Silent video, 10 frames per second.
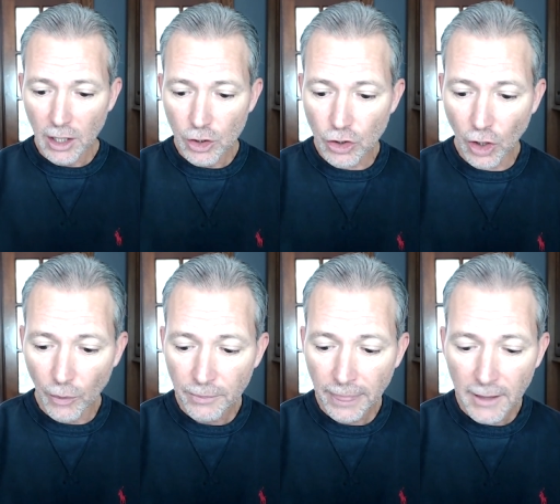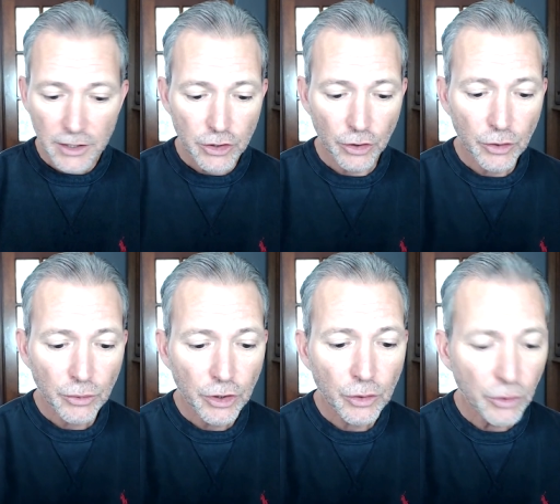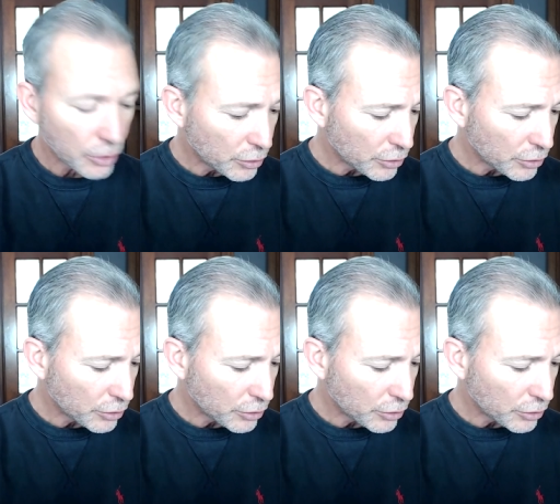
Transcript: So, so you, you, you,